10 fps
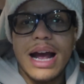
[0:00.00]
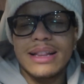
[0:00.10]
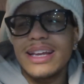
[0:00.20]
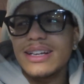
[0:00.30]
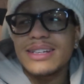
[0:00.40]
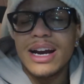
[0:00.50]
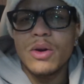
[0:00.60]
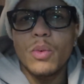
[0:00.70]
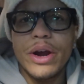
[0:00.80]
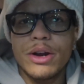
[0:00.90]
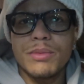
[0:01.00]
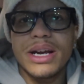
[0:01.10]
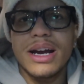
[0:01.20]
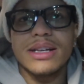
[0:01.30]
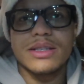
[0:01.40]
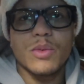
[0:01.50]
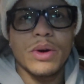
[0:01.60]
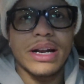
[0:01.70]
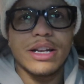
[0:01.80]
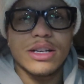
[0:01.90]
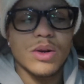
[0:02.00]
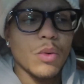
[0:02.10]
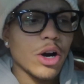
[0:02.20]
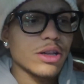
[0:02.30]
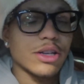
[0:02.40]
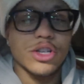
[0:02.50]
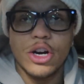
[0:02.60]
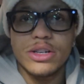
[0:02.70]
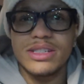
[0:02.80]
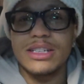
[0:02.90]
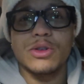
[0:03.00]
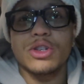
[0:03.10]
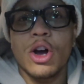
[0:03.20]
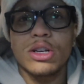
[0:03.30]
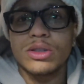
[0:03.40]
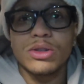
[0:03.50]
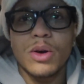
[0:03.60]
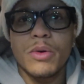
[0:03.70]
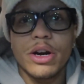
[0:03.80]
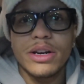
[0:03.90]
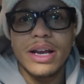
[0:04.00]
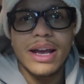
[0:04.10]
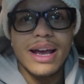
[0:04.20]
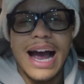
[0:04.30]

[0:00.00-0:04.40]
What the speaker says: I think it's kind of weird because when it doesn't work, the turn signals also don't work.